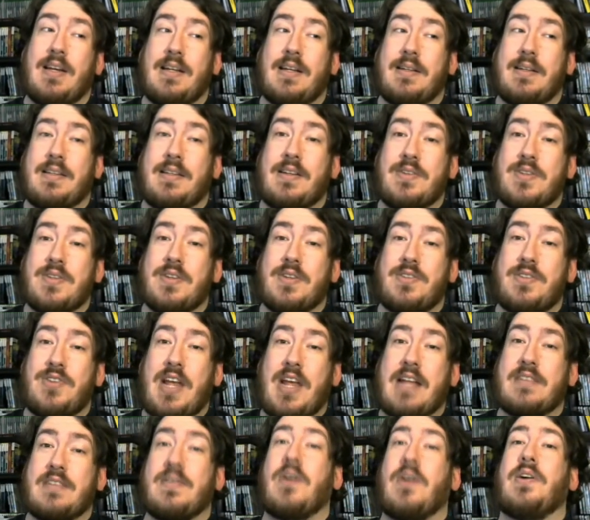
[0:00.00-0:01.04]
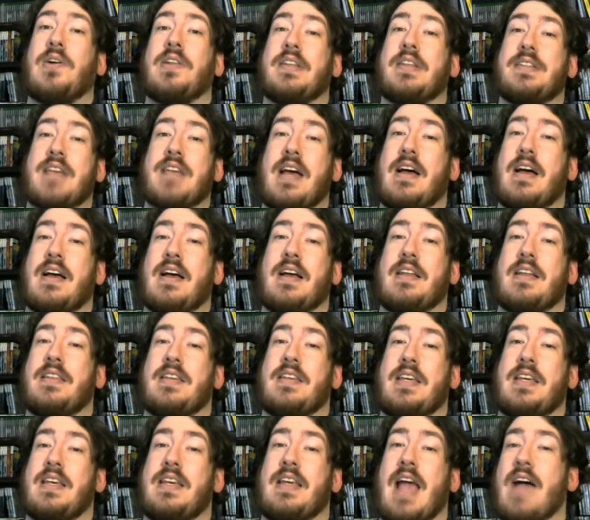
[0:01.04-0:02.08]
there's a good chance all those
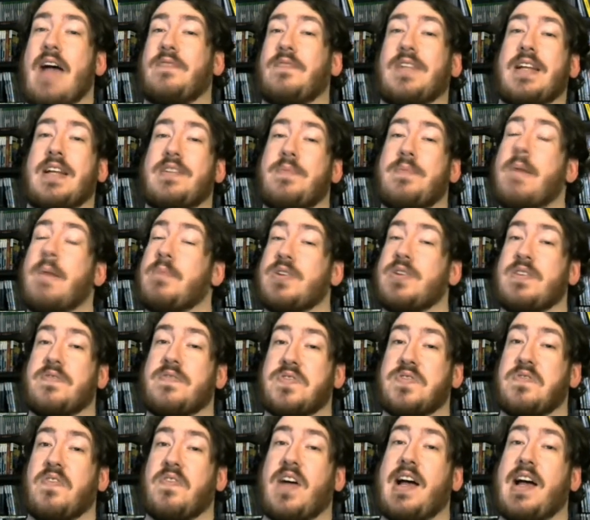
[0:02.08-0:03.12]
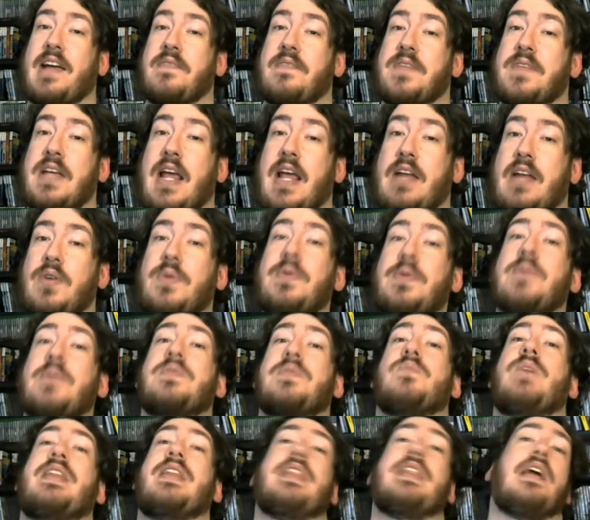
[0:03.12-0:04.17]
the Avalanche members have survived, and who
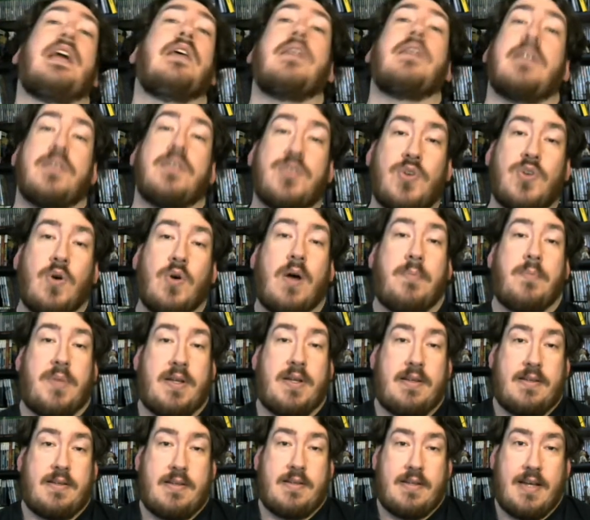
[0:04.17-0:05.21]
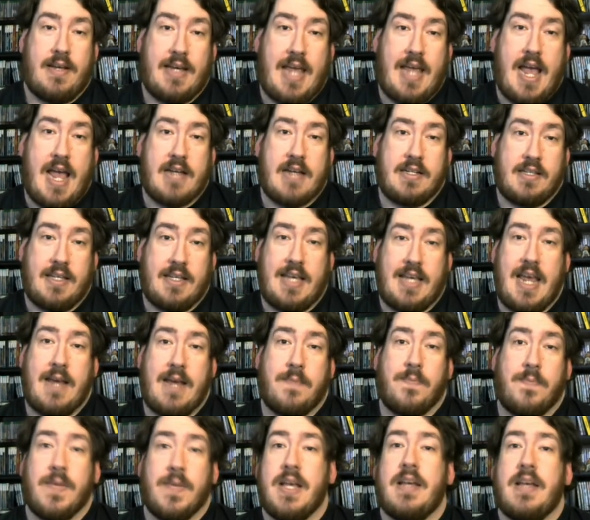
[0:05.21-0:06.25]
knows when they're going to show up again in the game.
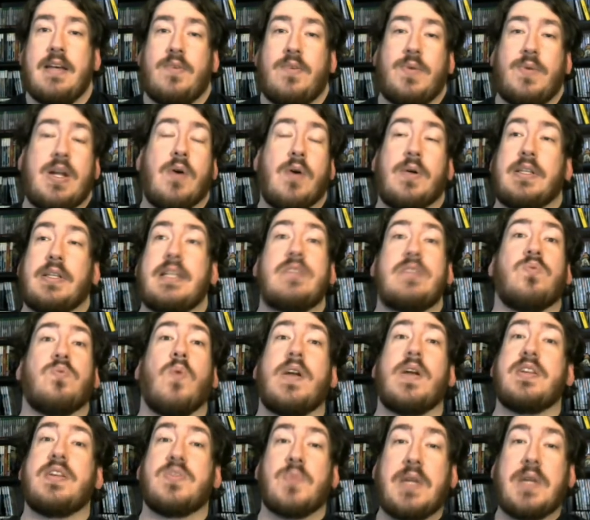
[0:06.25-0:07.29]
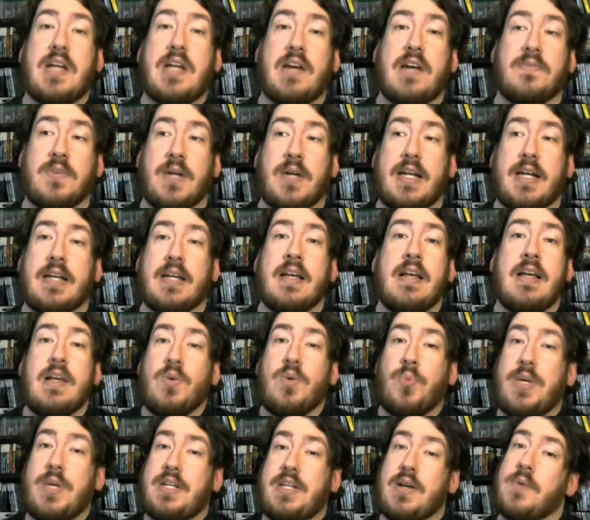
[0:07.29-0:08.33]
We know at least one is recovering.
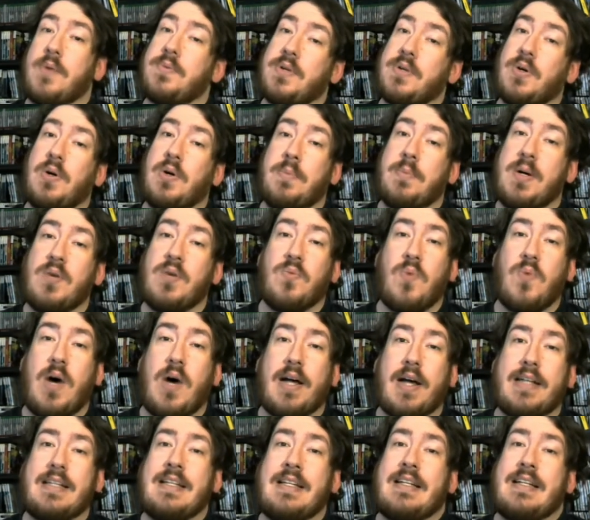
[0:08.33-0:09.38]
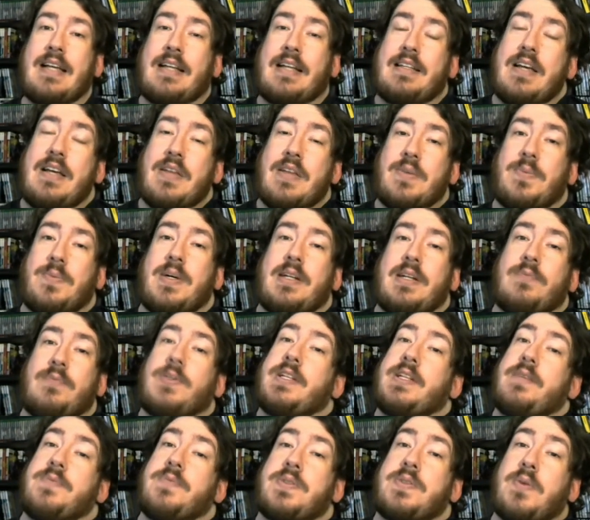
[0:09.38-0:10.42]
We don't know about one, and the other one, well,
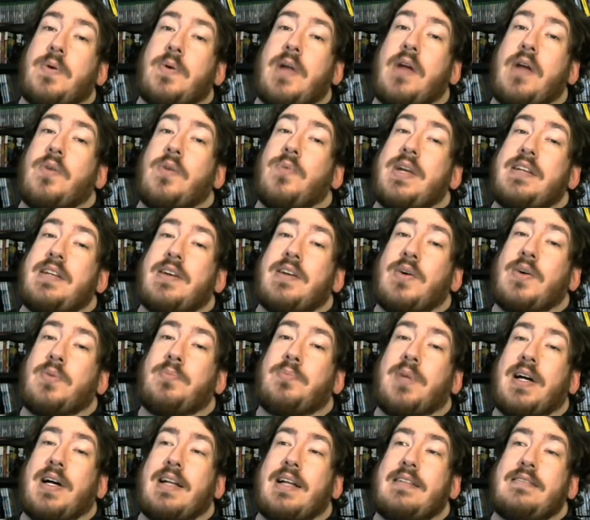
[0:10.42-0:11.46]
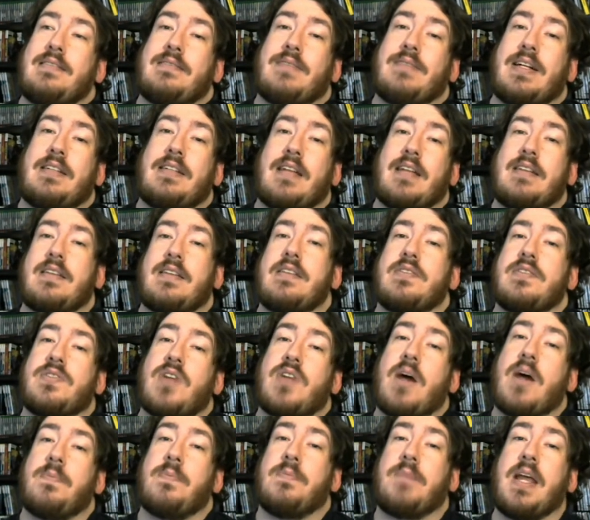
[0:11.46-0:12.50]
he was thrown out a window, but well, that didn't
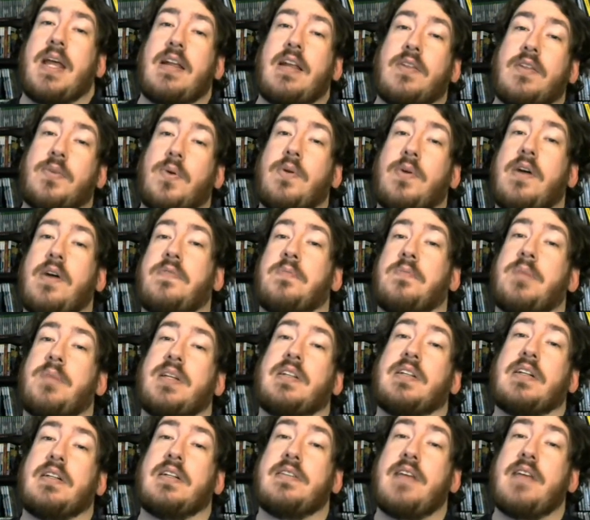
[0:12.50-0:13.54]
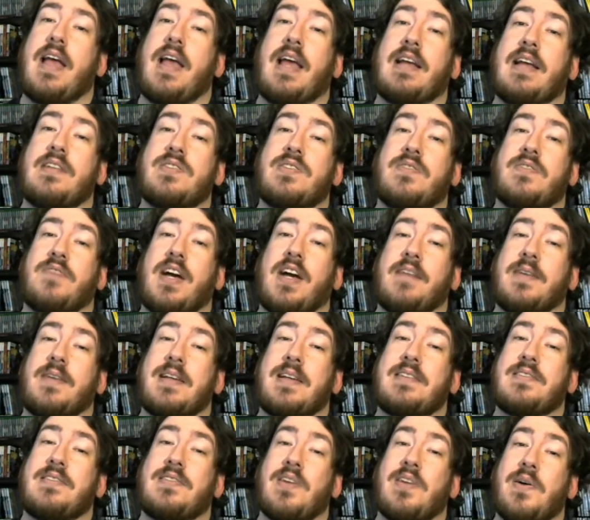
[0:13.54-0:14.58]
stop him getting thrown off a pillar and surviving.
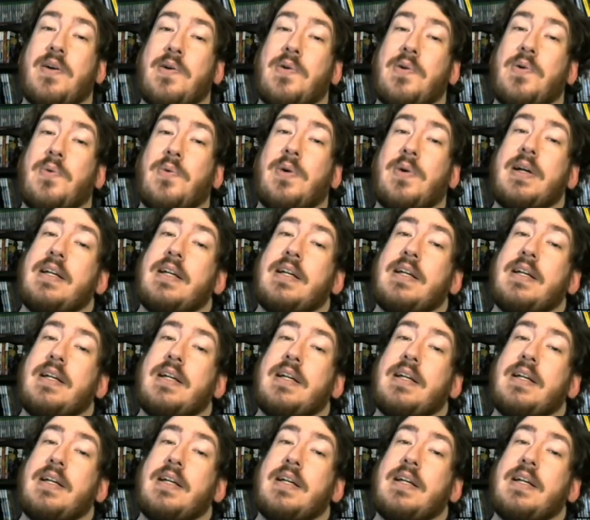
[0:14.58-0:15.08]
So